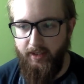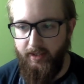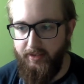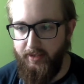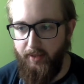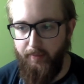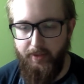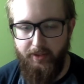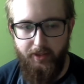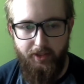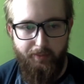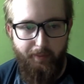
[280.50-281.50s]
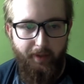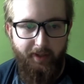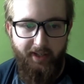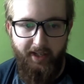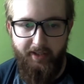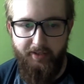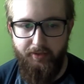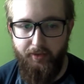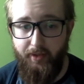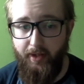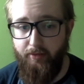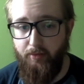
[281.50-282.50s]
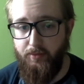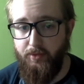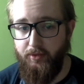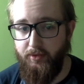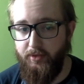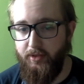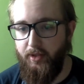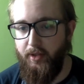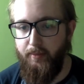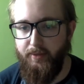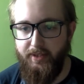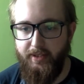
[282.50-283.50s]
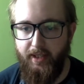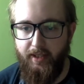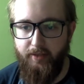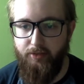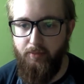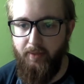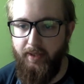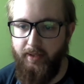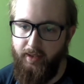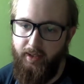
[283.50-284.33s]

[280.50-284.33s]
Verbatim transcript: until I went to the a day and saw the DevOps course and knew that was exactly for me.